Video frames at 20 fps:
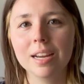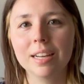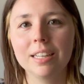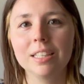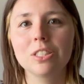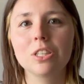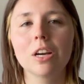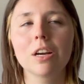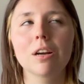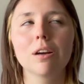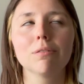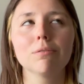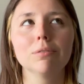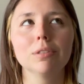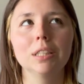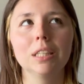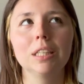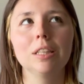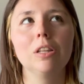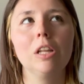and it took a
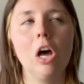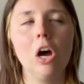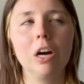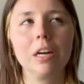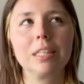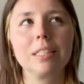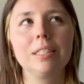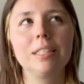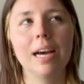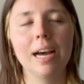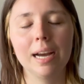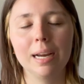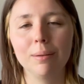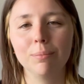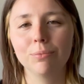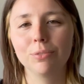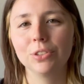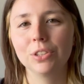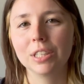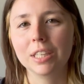really long
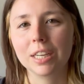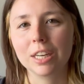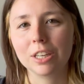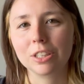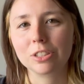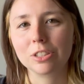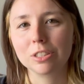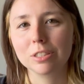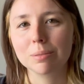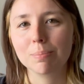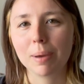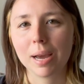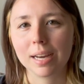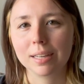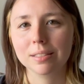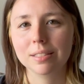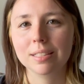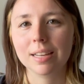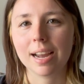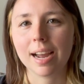time for the characters'
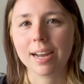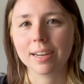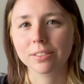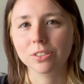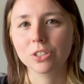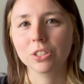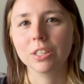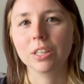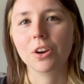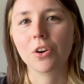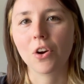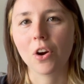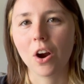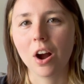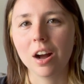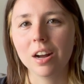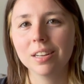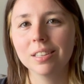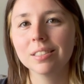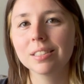paths to actually
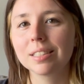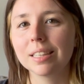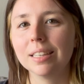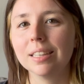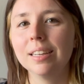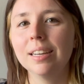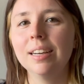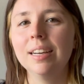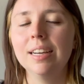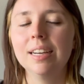cross, and